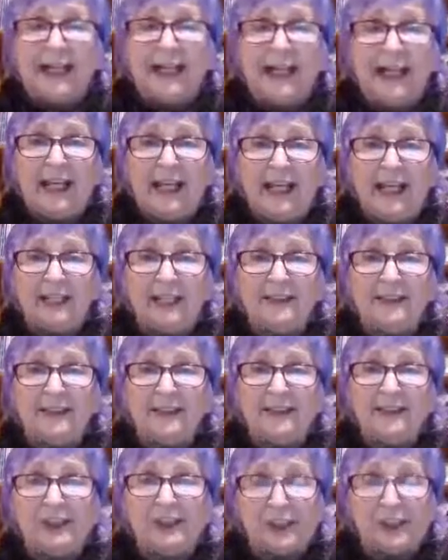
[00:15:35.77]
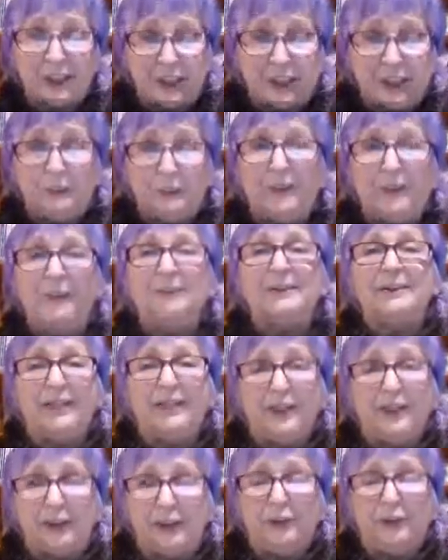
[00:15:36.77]
and it was
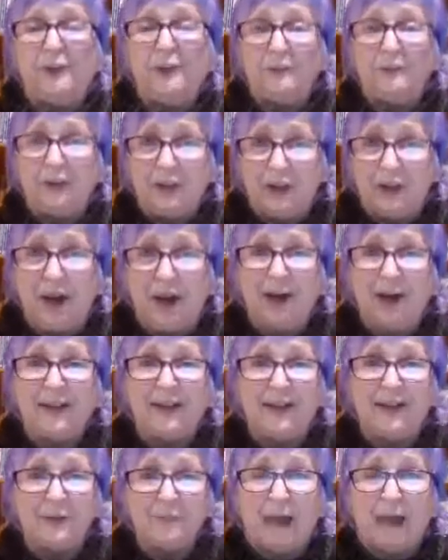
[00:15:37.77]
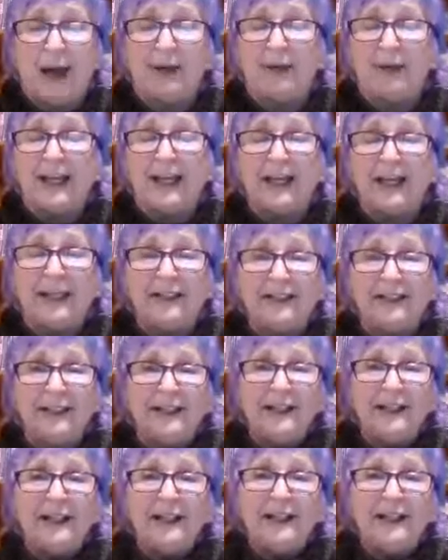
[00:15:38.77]
an issue we'd been talking about, and